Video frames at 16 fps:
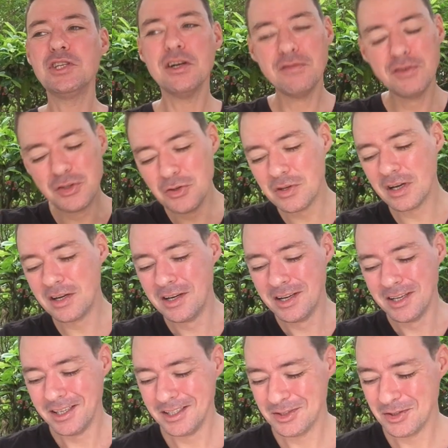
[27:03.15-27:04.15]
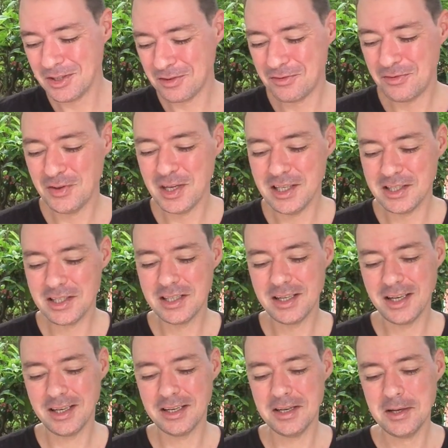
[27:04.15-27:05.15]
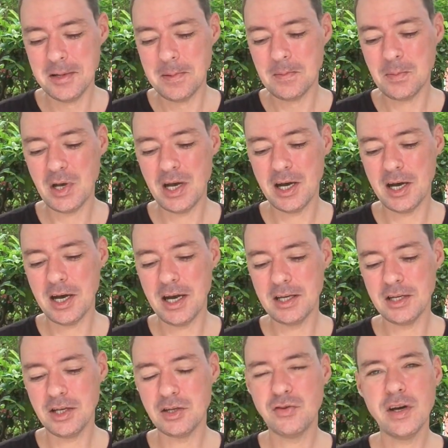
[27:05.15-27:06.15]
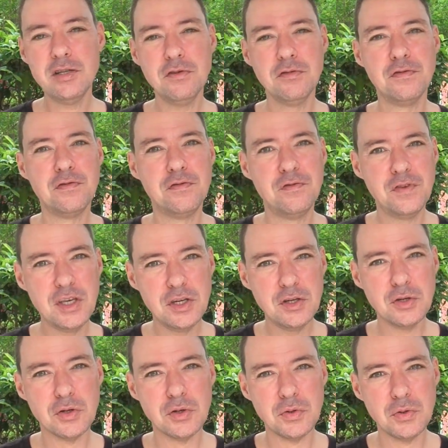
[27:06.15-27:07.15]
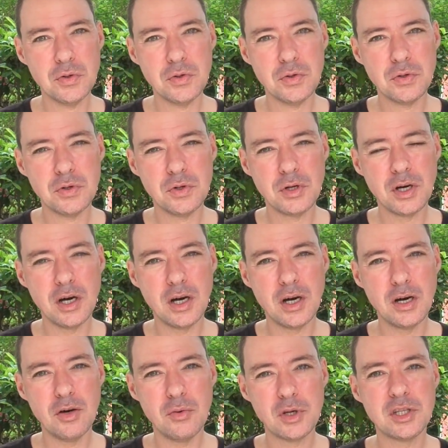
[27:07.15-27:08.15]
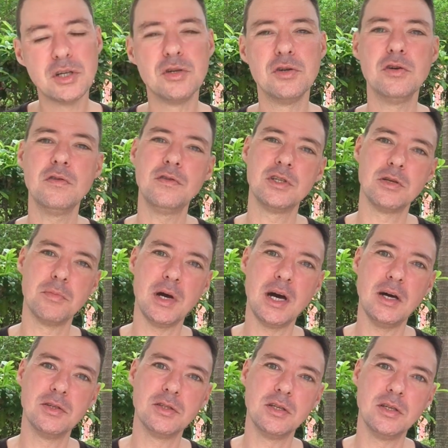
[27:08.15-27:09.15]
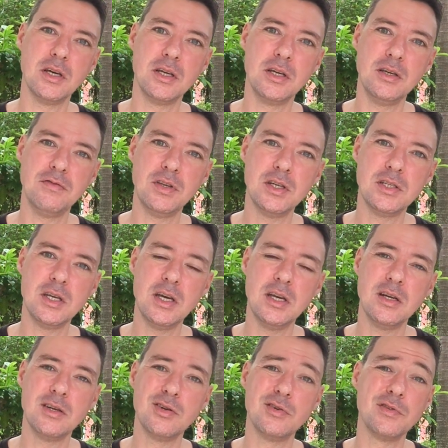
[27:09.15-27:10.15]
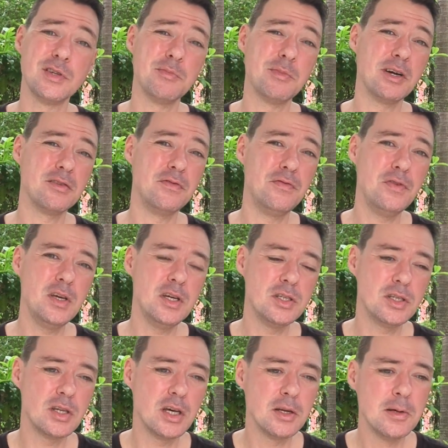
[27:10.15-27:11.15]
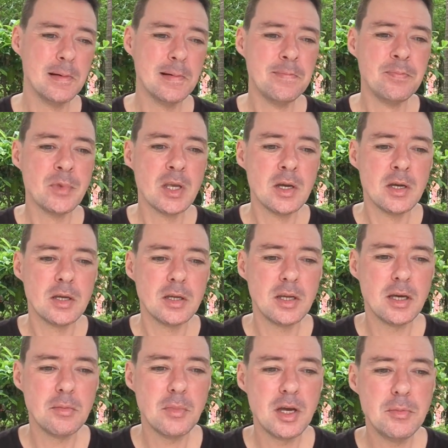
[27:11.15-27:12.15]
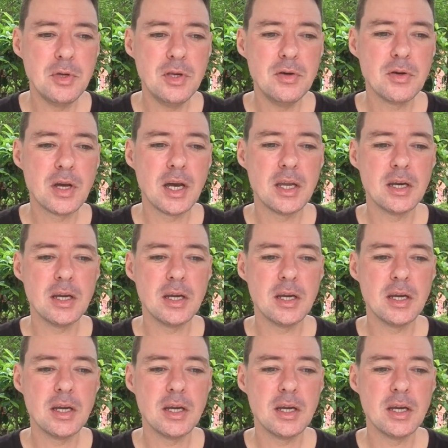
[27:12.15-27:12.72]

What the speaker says: into their fins and try to feel what they're nervous about. And if they say they're nervous about fish, then maybe you can